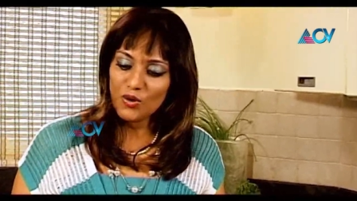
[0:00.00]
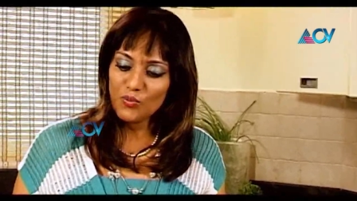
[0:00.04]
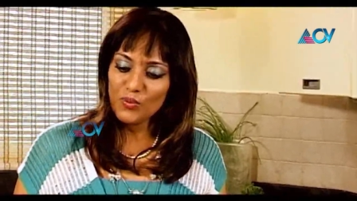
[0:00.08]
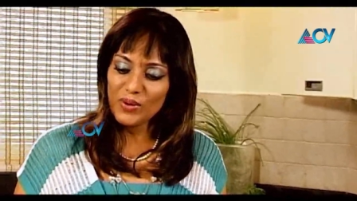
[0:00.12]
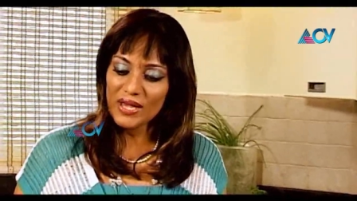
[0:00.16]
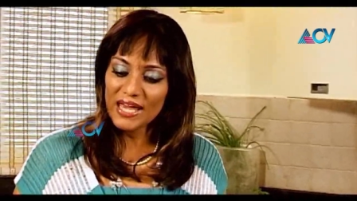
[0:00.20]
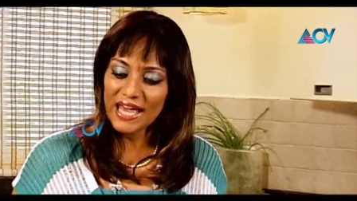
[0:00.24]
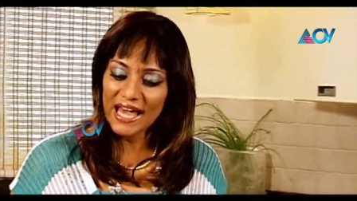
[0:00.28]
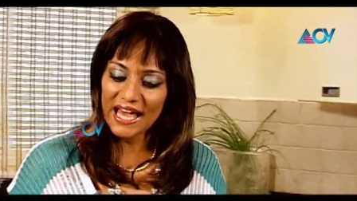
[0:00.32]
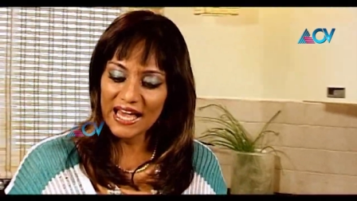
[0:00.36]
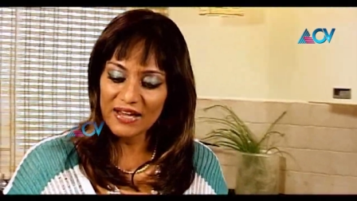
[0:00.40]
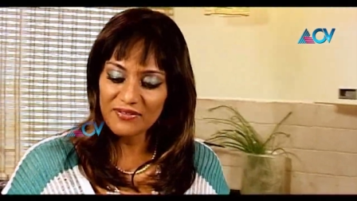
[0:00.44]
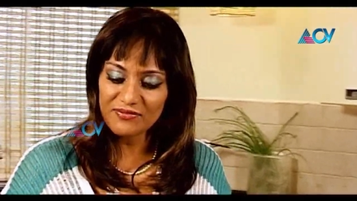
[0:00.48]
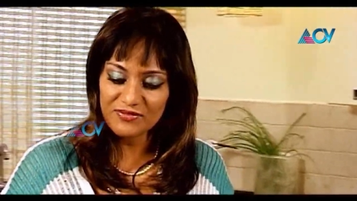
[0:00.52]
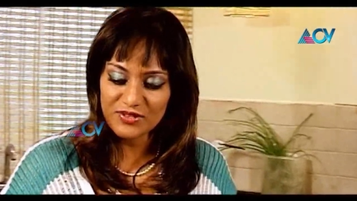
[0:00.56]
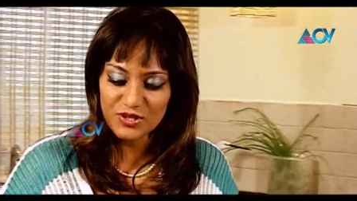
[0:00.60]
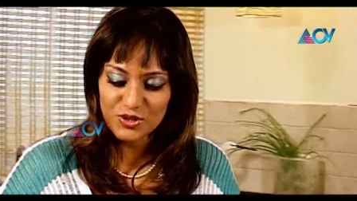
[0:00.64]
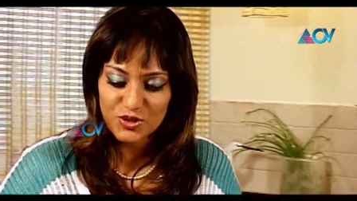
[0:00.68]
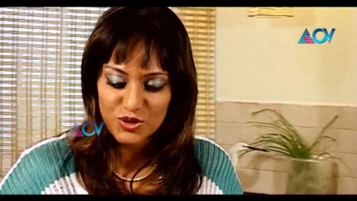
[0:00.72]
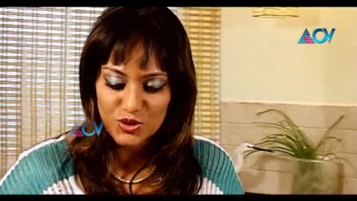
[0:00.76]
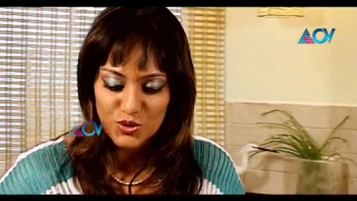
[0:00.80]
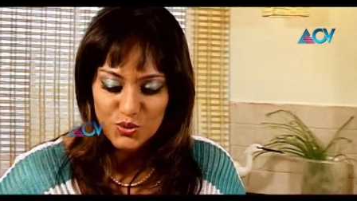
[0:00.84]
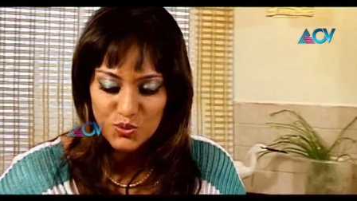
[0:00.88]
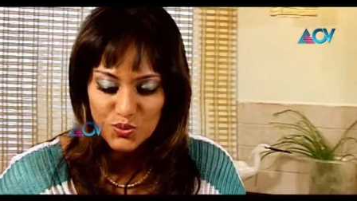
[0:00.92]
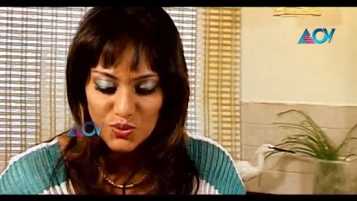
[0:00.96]
we have to
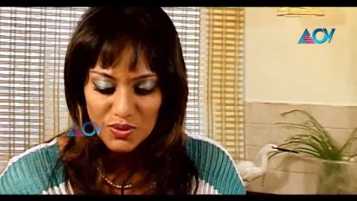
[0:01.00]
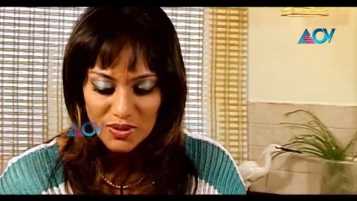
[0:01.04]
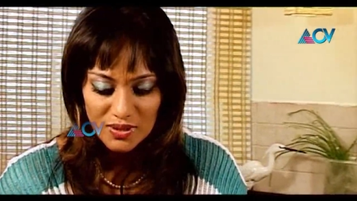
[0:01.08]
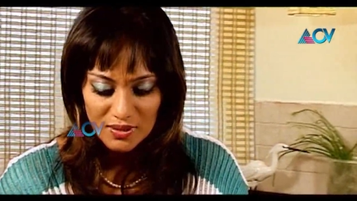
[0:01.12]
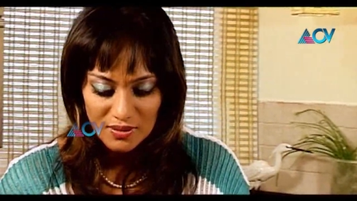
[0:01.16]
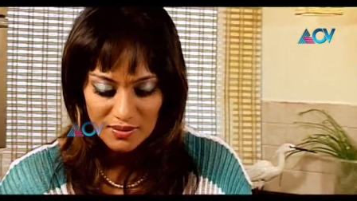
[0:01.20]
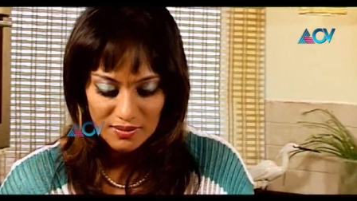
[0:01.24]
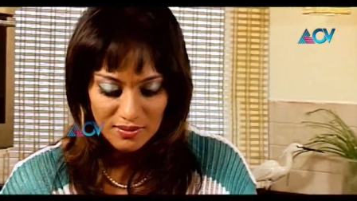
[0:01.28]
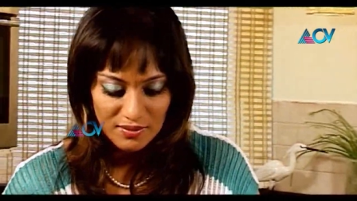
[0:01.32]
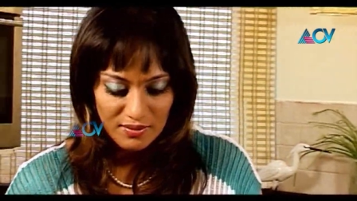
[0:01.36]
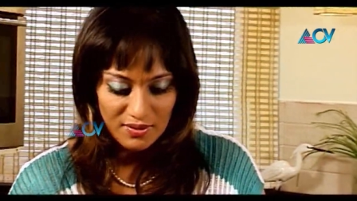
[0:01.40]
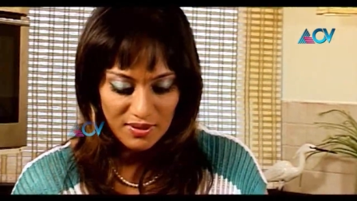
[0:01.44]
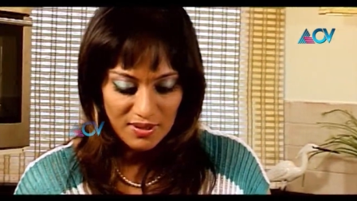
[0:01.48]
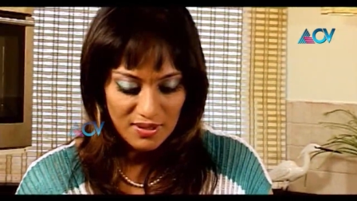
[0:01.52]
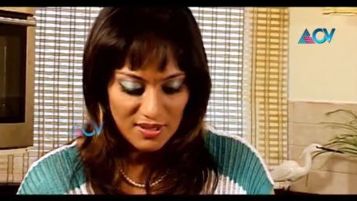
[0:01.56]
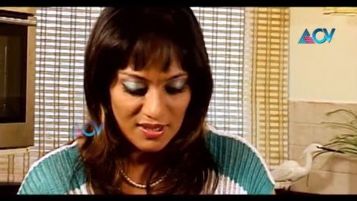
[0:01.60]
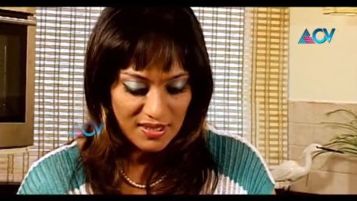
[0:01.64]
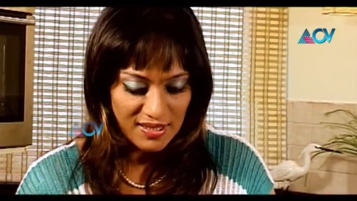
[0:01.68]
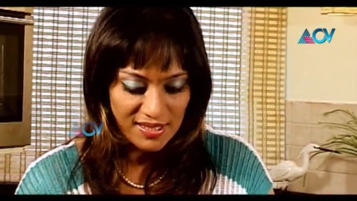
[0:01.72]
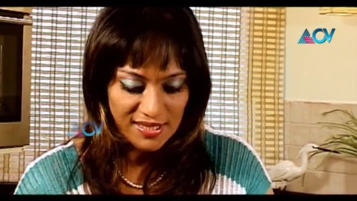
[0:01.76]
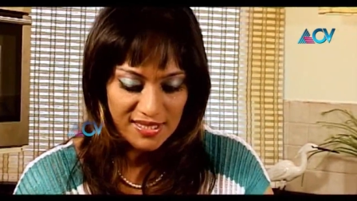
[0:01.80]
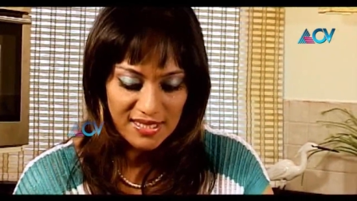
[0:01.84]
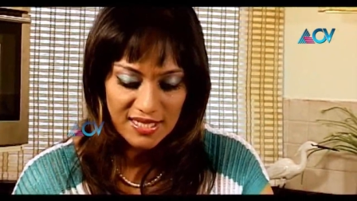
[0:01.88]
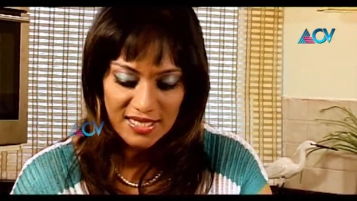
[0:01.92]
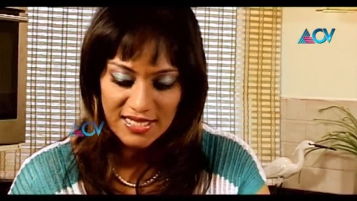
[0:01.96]
do
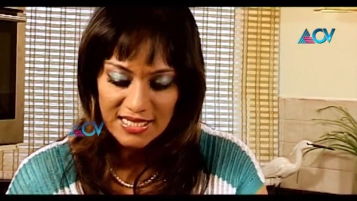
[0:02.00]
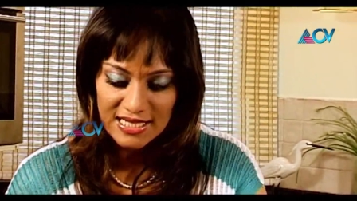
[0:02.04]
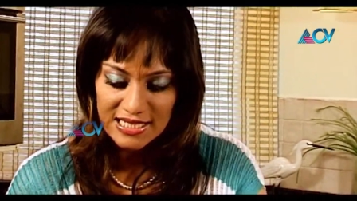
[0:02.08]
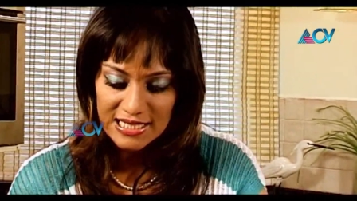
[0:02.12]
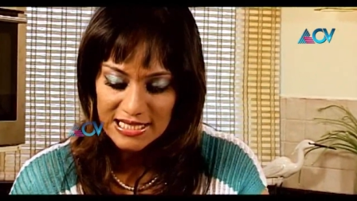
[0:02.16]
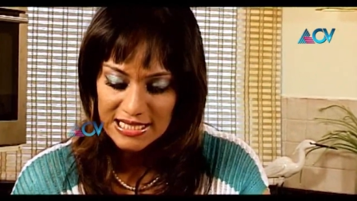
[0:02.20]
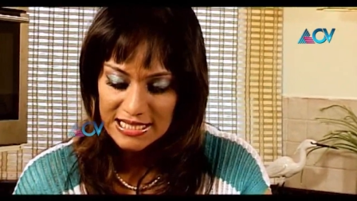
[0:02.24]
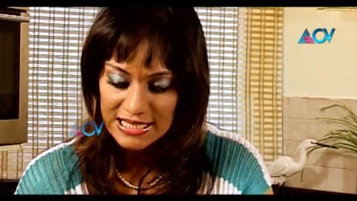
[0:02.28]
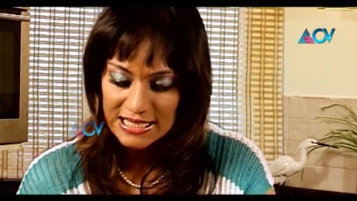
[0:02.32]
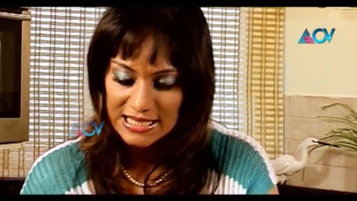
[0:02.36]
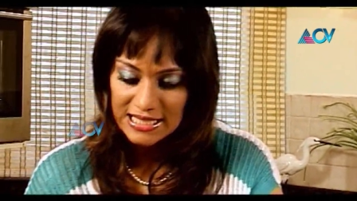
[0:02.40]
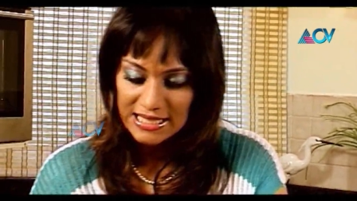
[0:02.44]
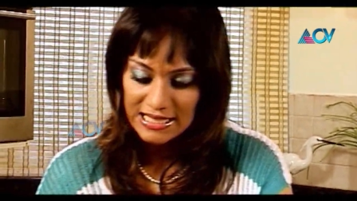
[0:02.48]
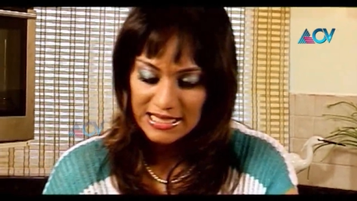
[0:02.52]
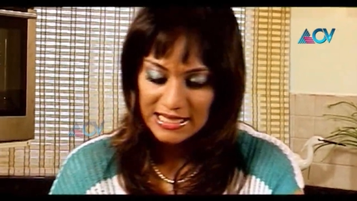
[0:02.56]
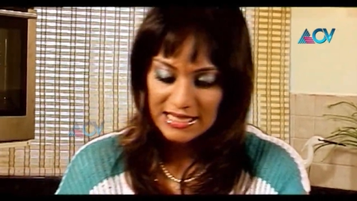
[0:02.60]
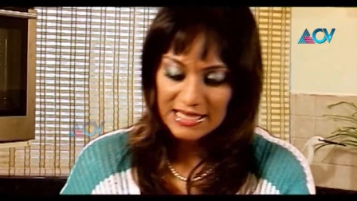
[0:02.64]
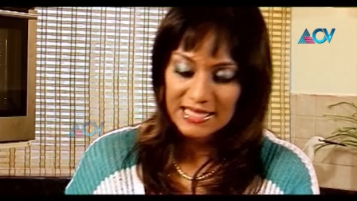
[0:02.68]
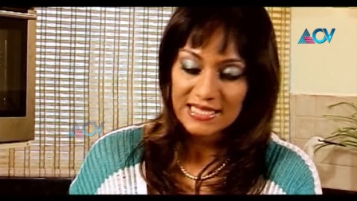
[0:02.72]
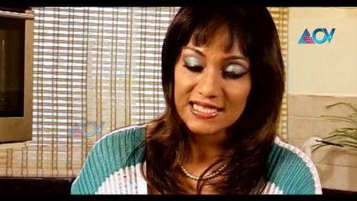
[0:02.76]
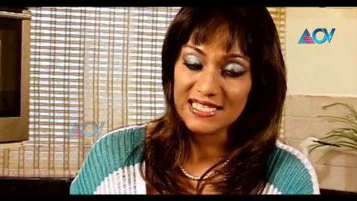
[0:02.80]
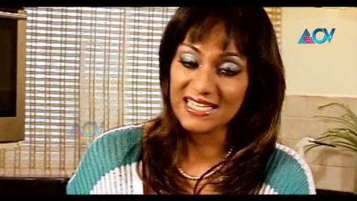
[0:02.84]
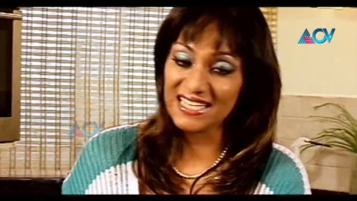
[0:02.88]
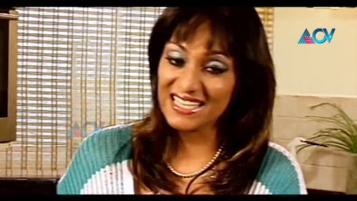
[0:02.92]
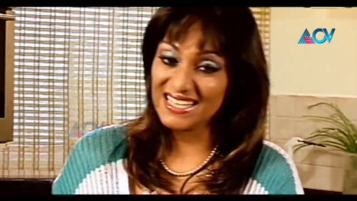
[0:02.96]
a certain
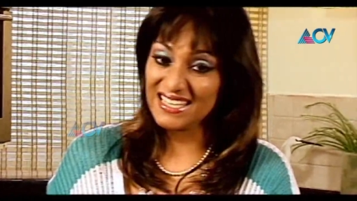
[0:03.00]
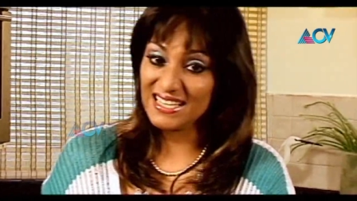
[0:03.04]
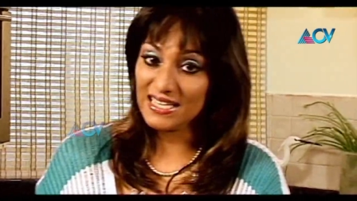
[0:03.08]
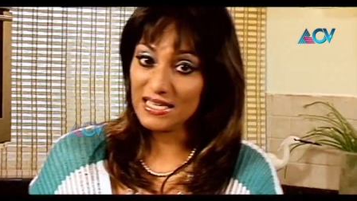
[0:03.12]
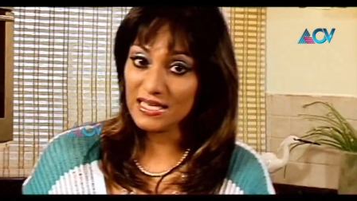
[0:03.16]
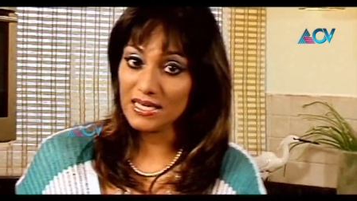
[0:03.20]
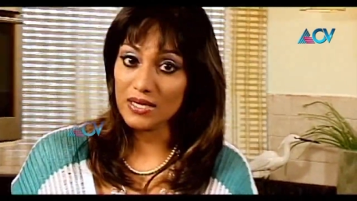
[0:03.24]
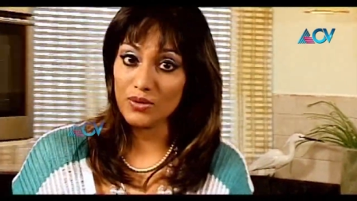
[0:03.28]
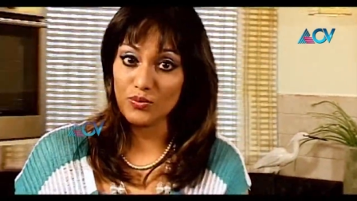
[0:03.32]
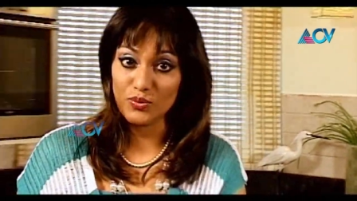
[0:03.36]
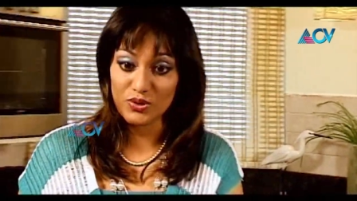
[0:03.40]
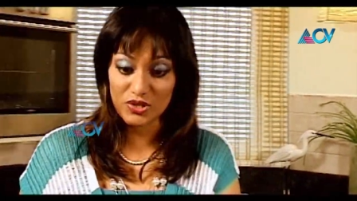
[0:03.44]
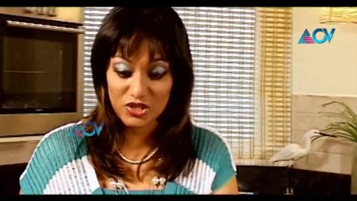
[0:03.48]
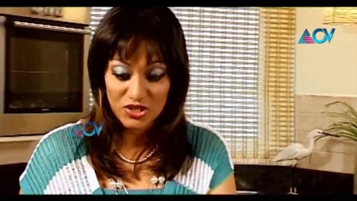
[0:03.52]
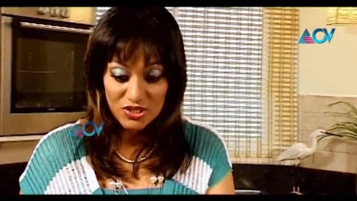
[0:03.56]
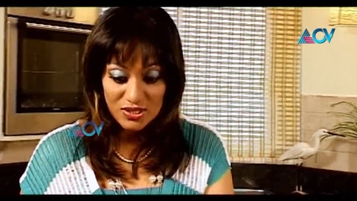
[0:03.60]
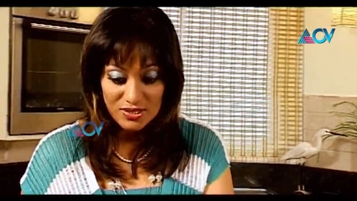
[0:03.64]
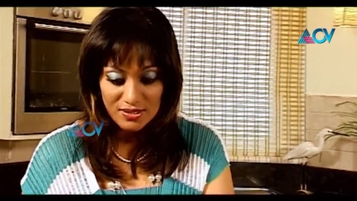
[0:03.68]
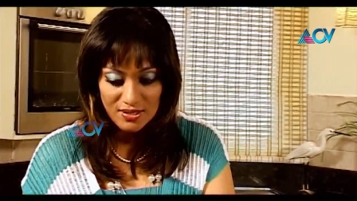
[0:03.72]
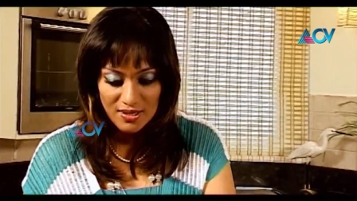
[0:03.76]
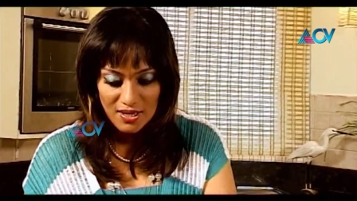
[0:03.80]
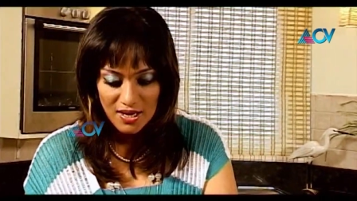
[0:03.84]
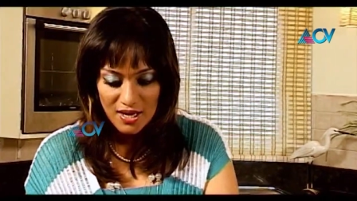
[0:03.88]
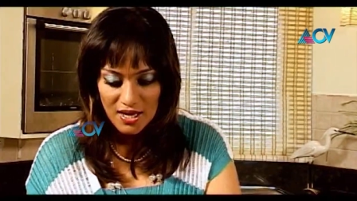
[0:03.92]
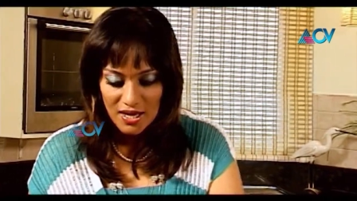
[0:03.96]
uh, technique which
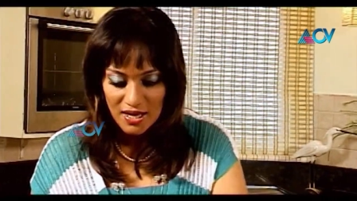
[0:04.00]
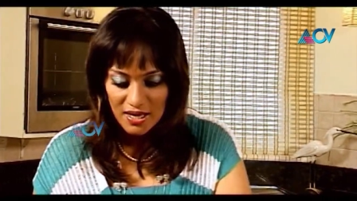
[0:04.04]
is